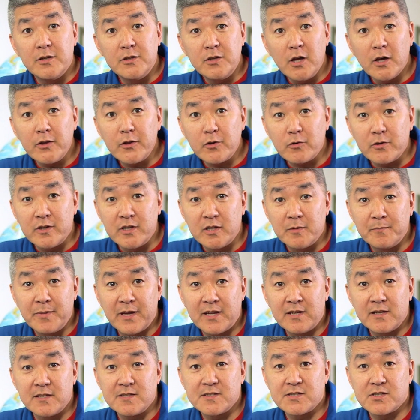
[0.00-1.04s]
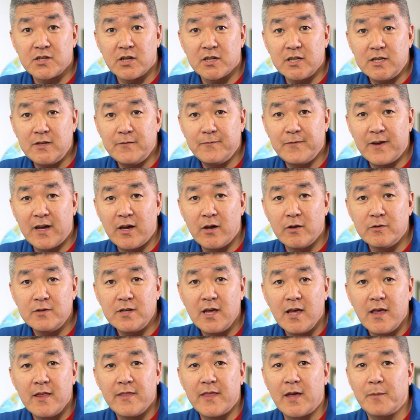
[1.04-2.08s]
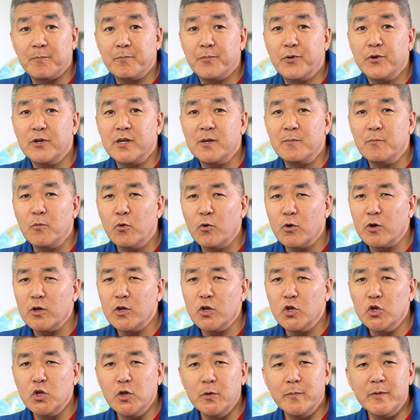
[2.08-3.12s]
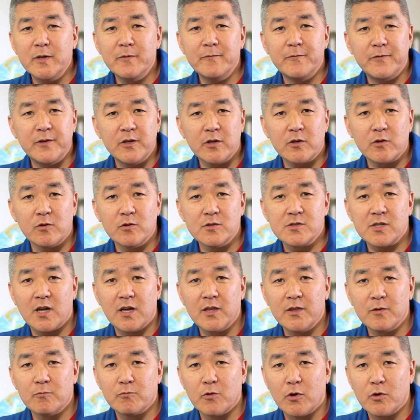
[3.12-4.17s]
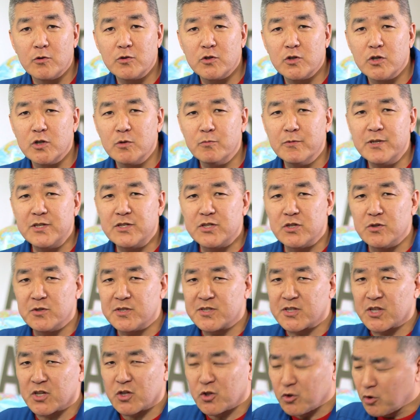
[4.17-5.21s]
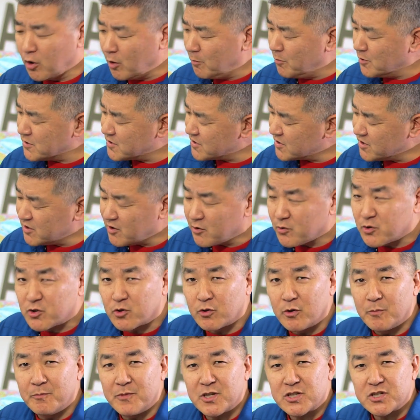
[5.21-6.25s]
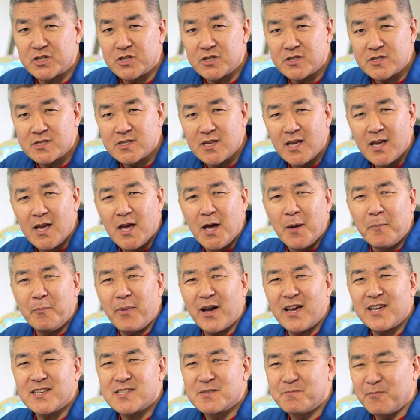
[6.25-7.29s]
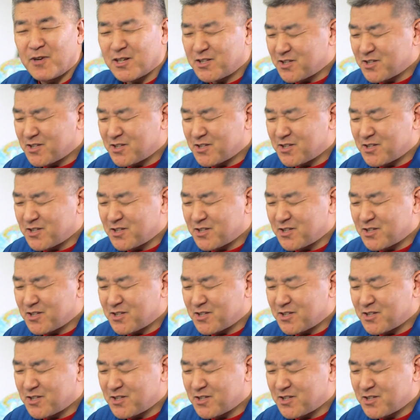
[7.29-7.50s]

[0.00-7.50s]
Another independent study found that putting more aluminum vehicles on the road could reduce the global CO2 emissions by as